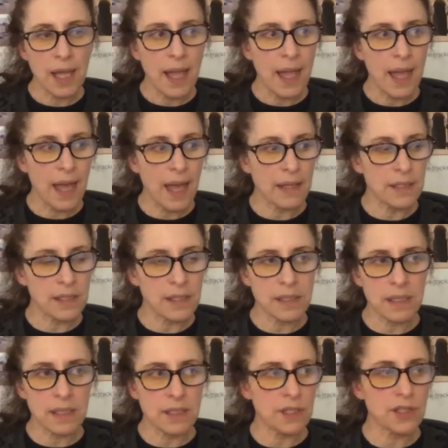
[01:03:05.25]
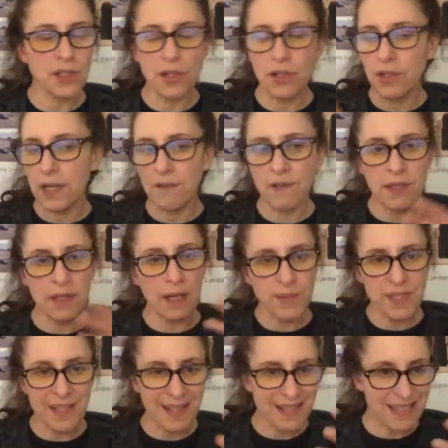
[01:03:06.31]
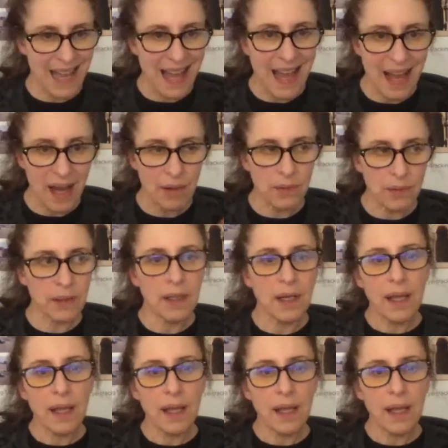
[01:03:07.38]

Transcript: And just it just turned everything upside down.